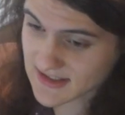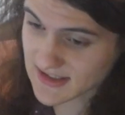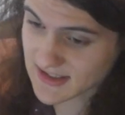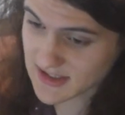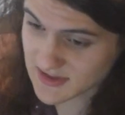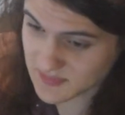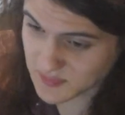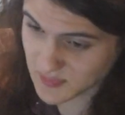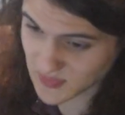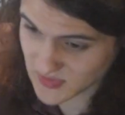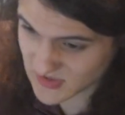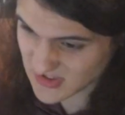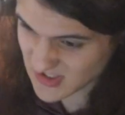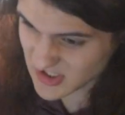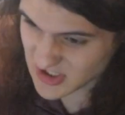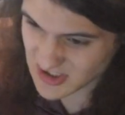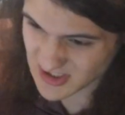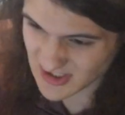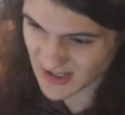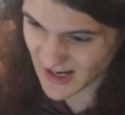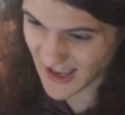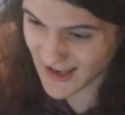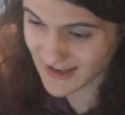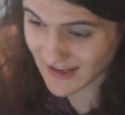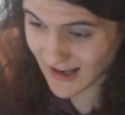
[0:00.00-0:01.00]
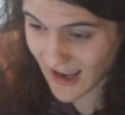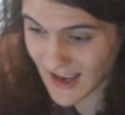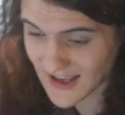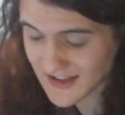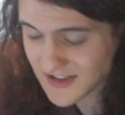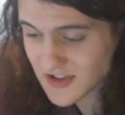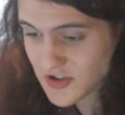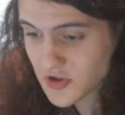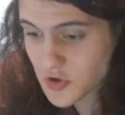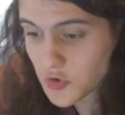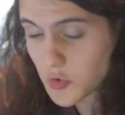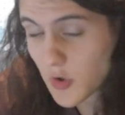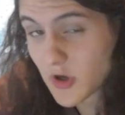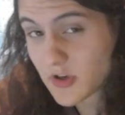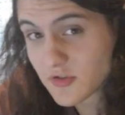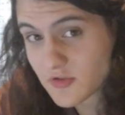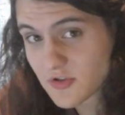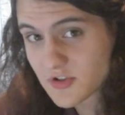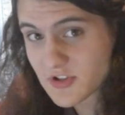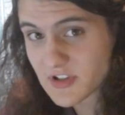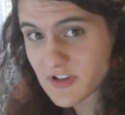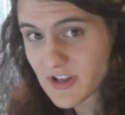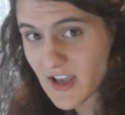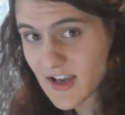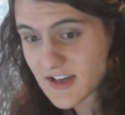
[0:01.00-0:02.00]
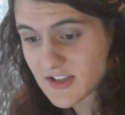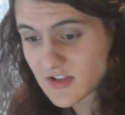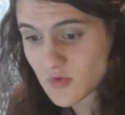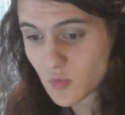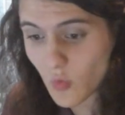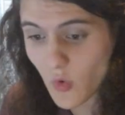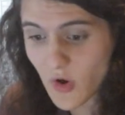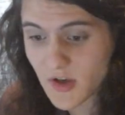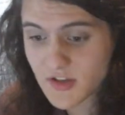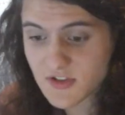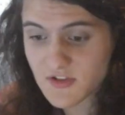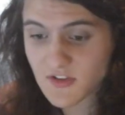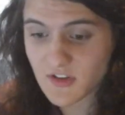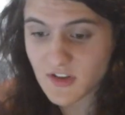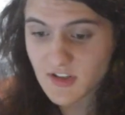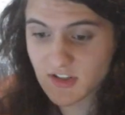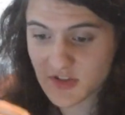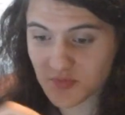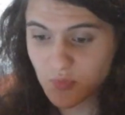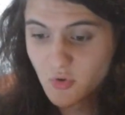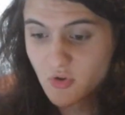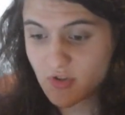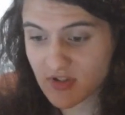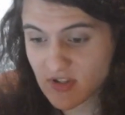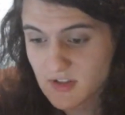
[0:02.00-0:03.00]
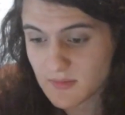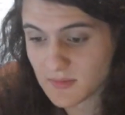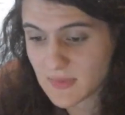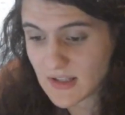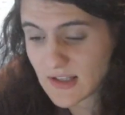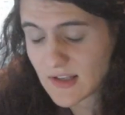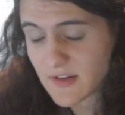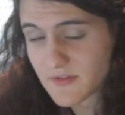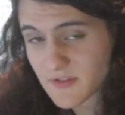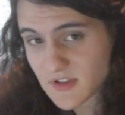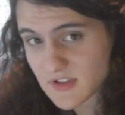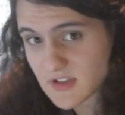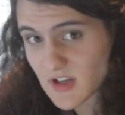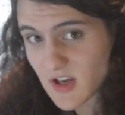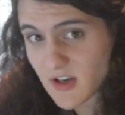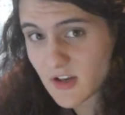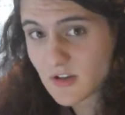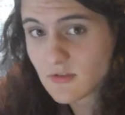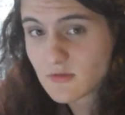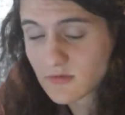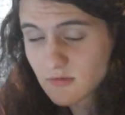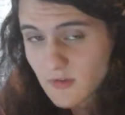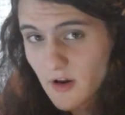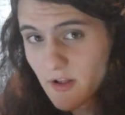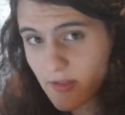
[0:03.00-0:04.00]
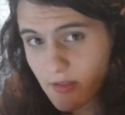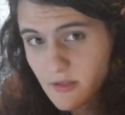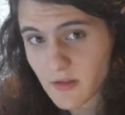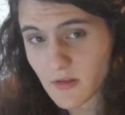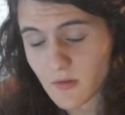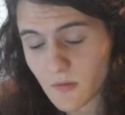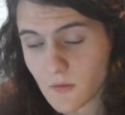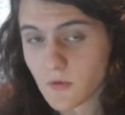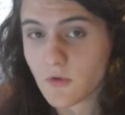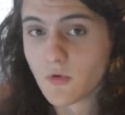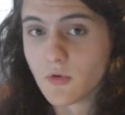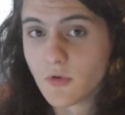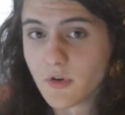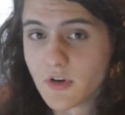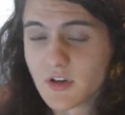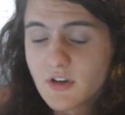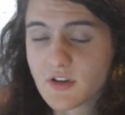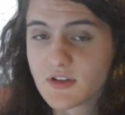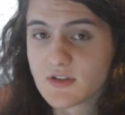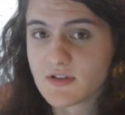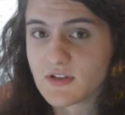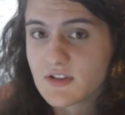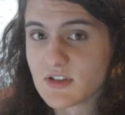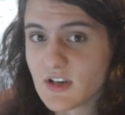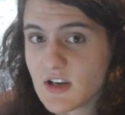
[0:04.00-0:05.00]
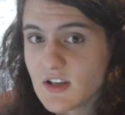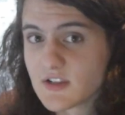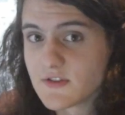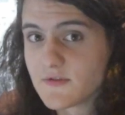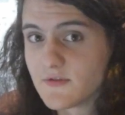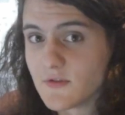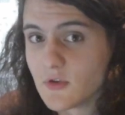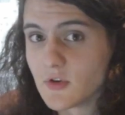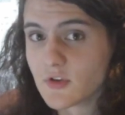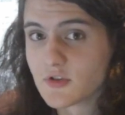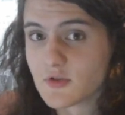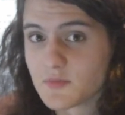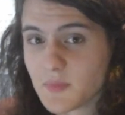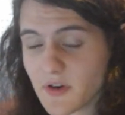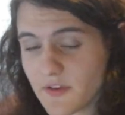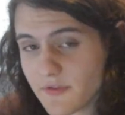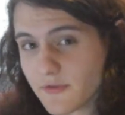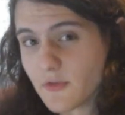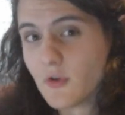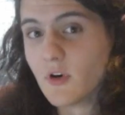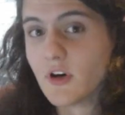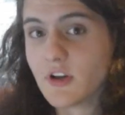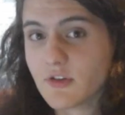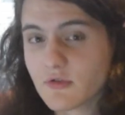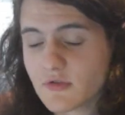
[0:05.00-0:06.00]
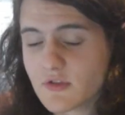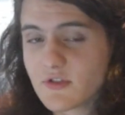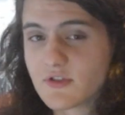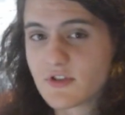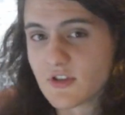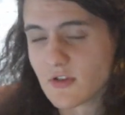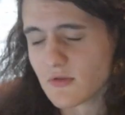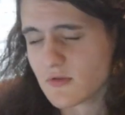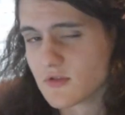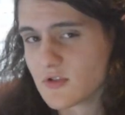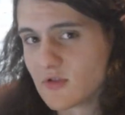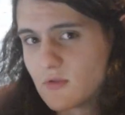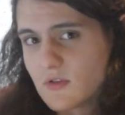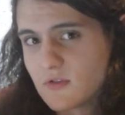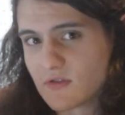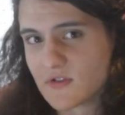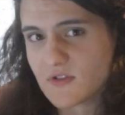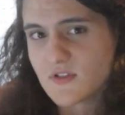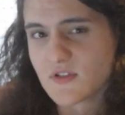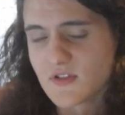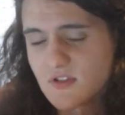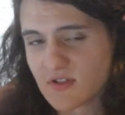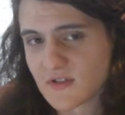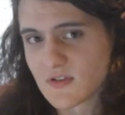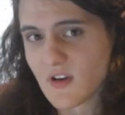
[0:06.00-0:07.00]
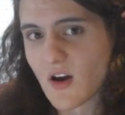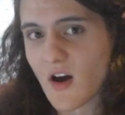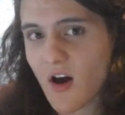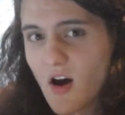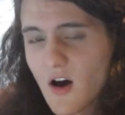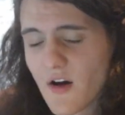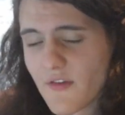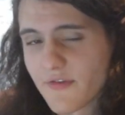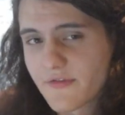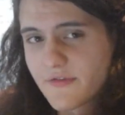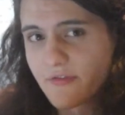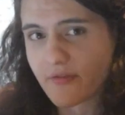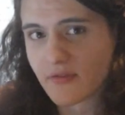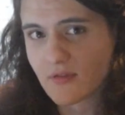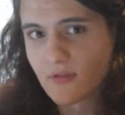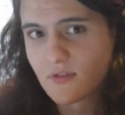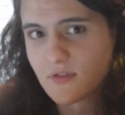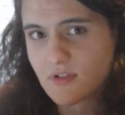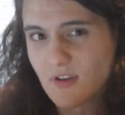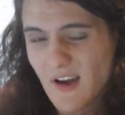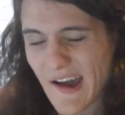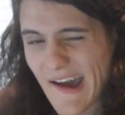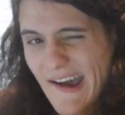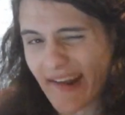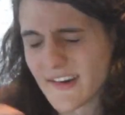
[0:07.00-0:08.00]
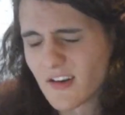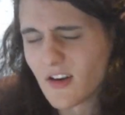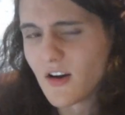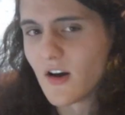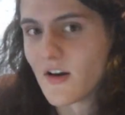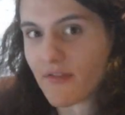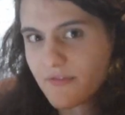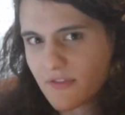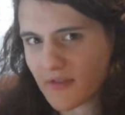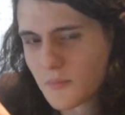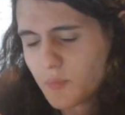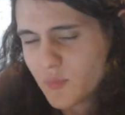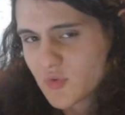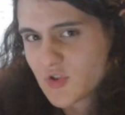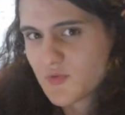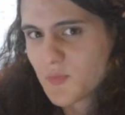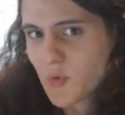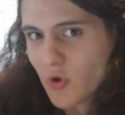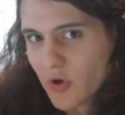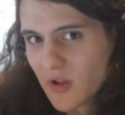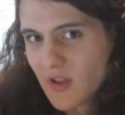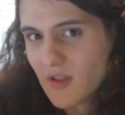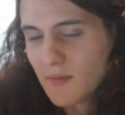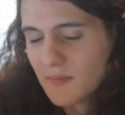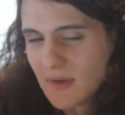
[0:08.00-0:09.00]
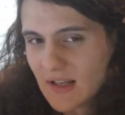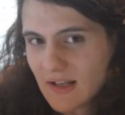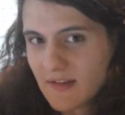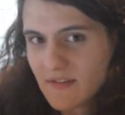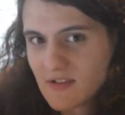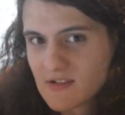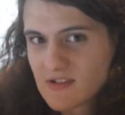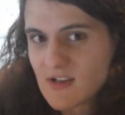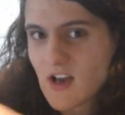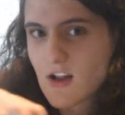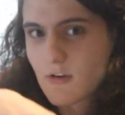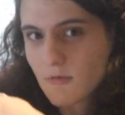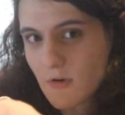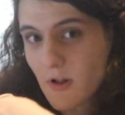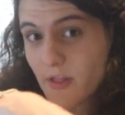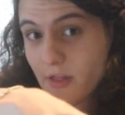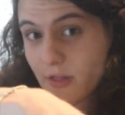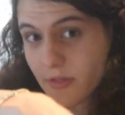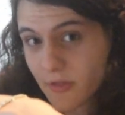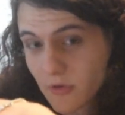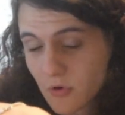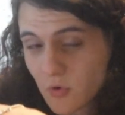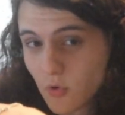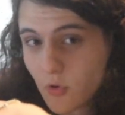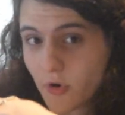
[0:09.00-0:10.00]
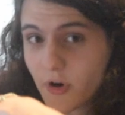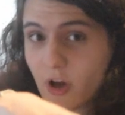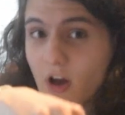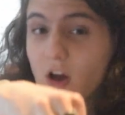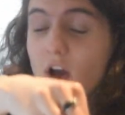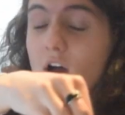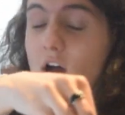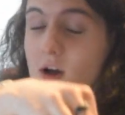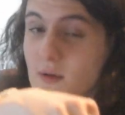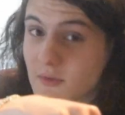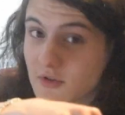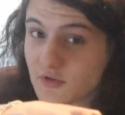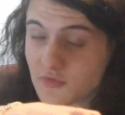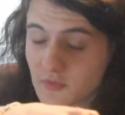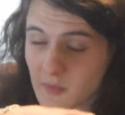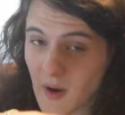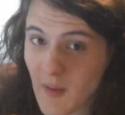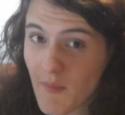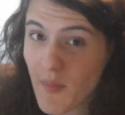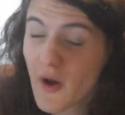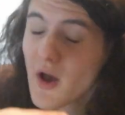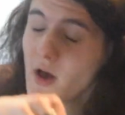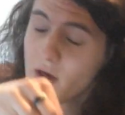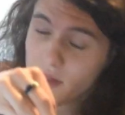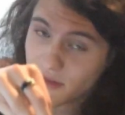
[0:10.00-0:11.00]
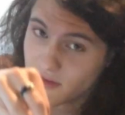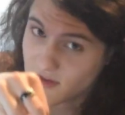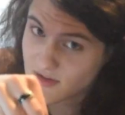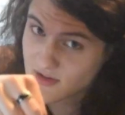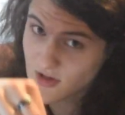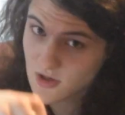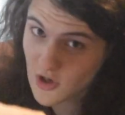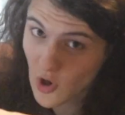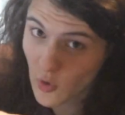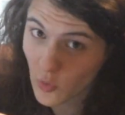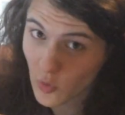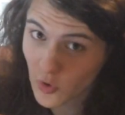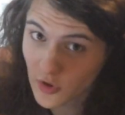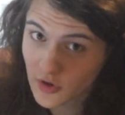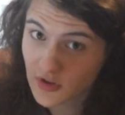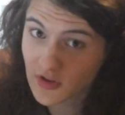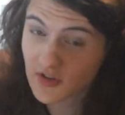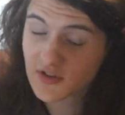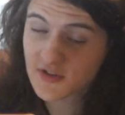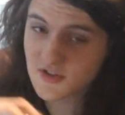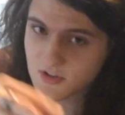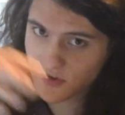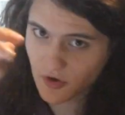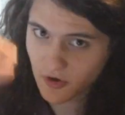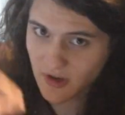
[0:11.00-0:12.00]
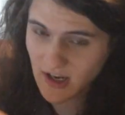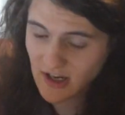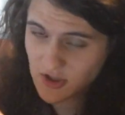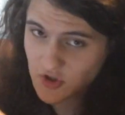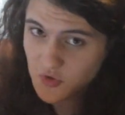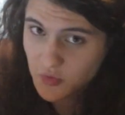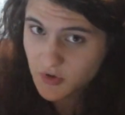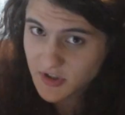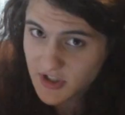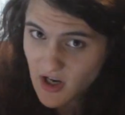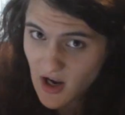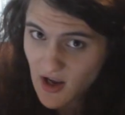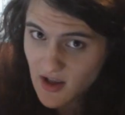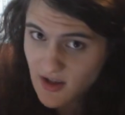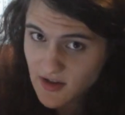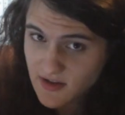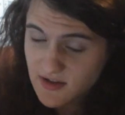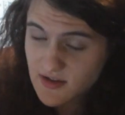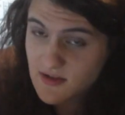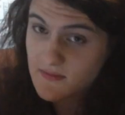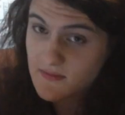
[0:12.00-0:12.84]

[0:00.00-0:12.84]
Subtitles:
its position and adds 200 to the X and Y so that it spawns in the middle of the tile rather than the corner, because the tiles are 400 by 400, so 200 is just half. Add half, spawn it in the middle of the tile rather than the corner, because remember, these are coordinates, not actual tiles.